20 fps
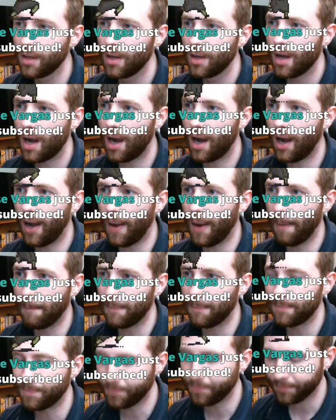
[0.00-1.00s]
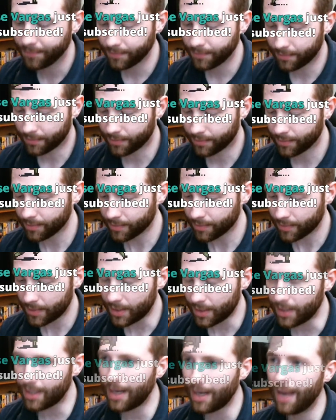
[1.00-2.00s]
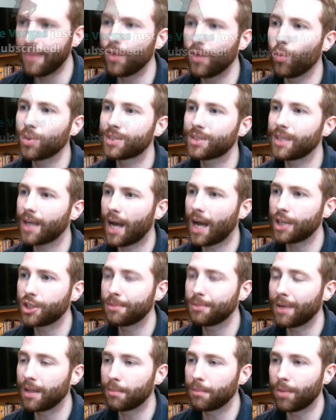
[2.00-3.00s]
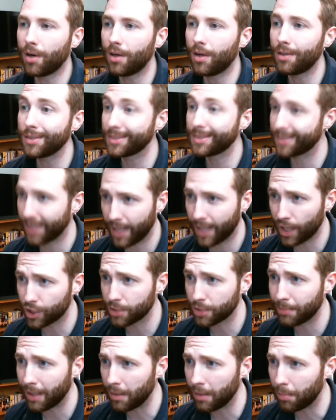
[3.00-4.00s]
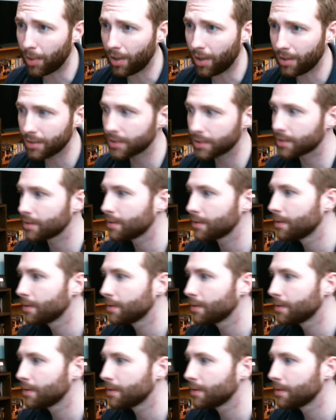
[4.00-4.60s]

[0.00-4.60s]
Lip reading: And then once they got you by the balls, they got you by the balls.